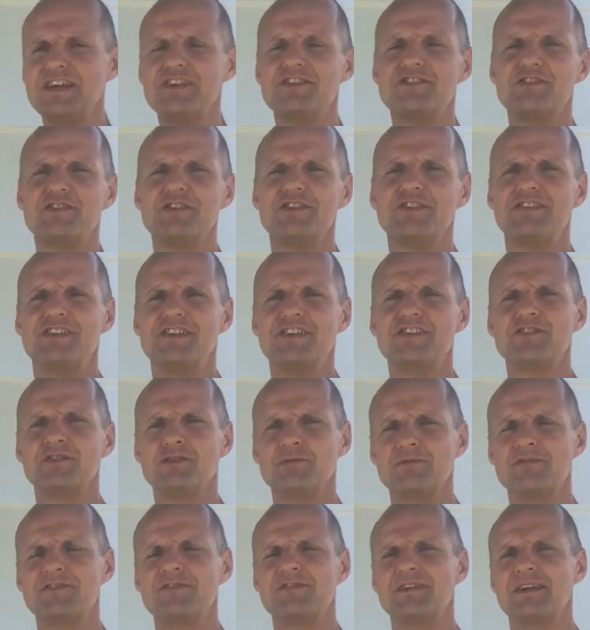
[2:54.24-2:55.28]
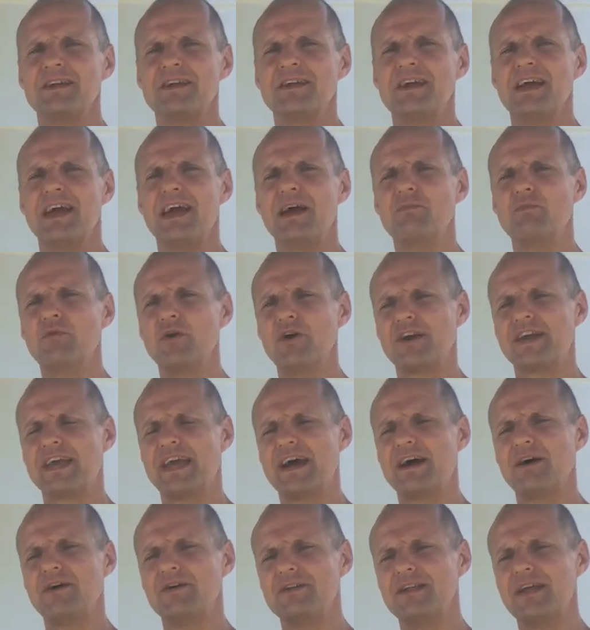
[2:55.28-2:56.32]
these two systems and work
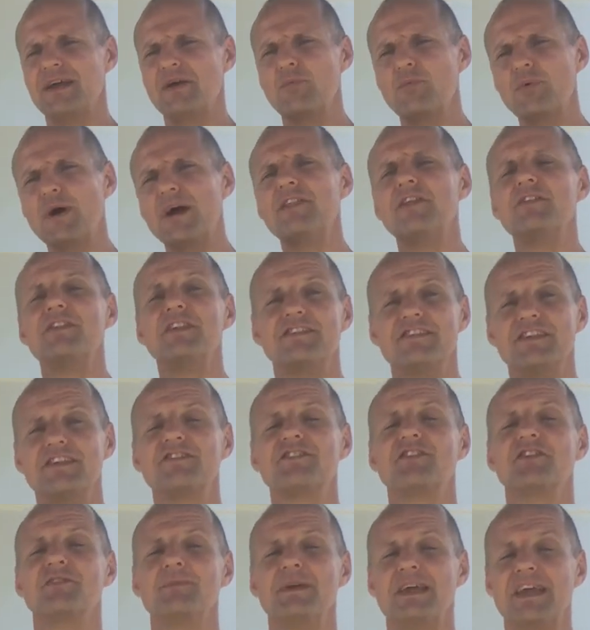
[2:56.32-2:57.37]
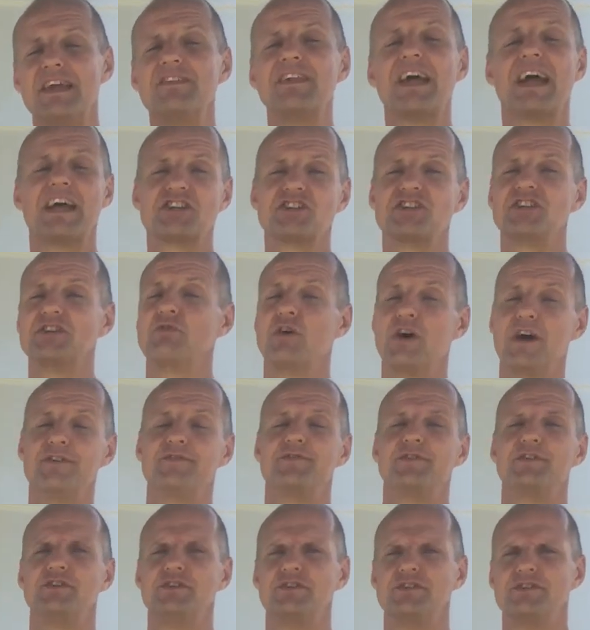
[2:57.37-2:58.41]
out whether this system is actually right
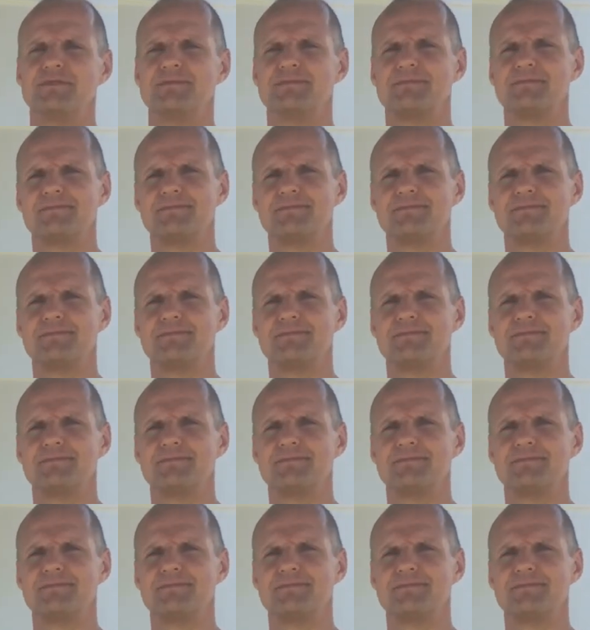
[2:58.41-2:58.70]
for you.